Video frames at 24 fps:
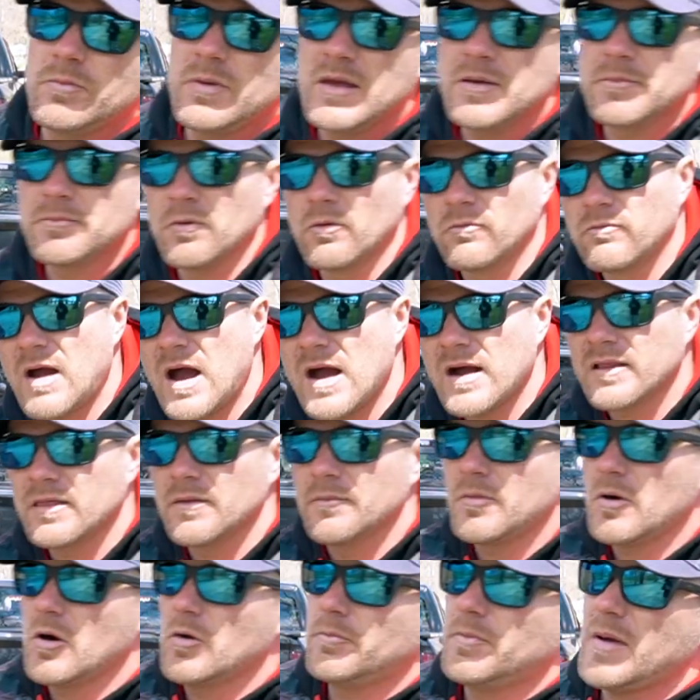people, rock the
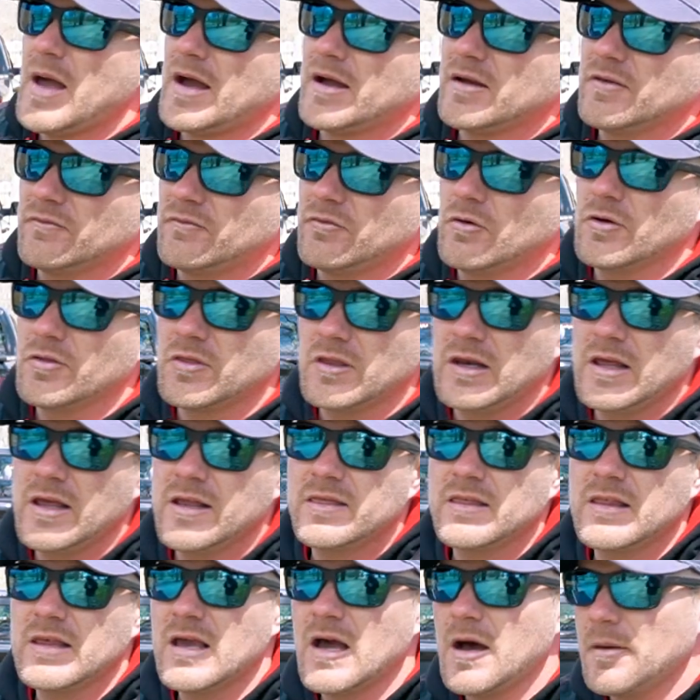boat back and forth and
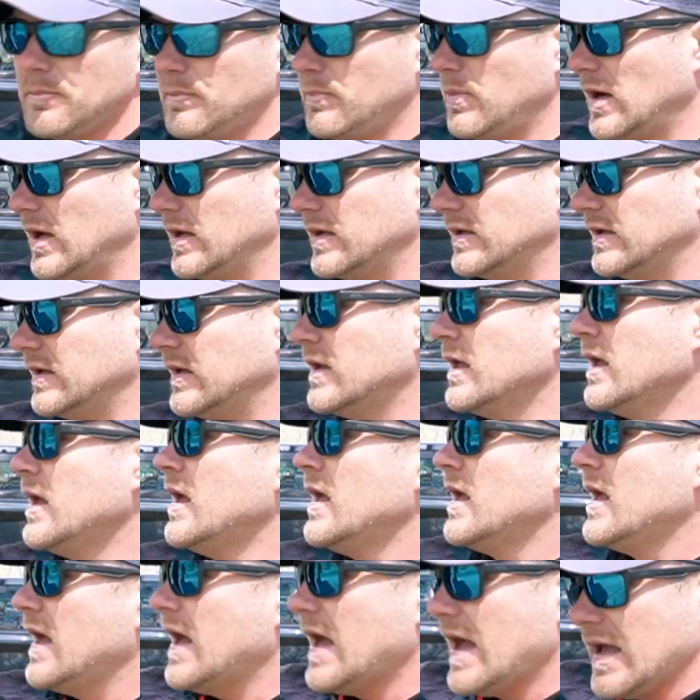hit the up button,
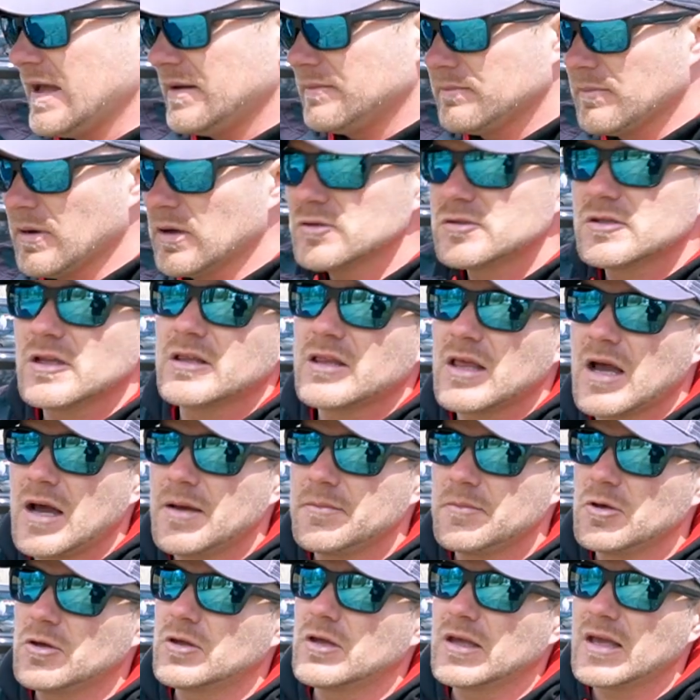and most of the
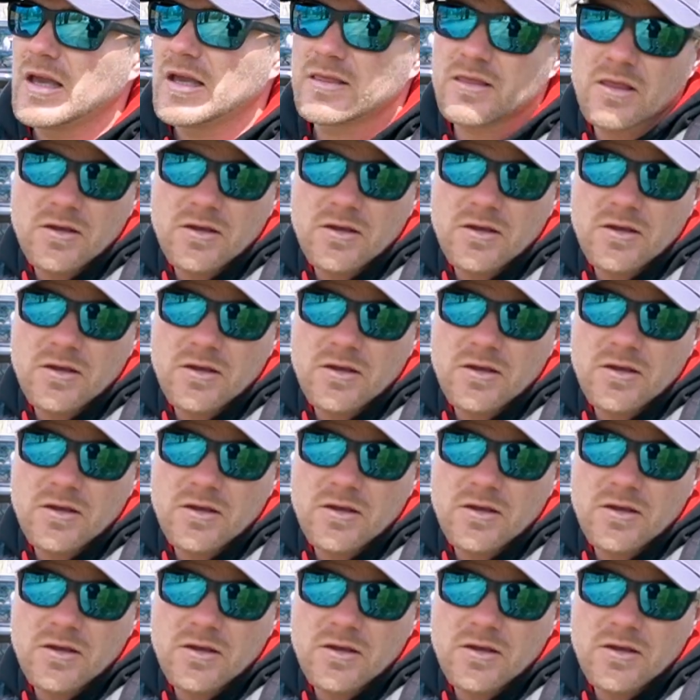time you can get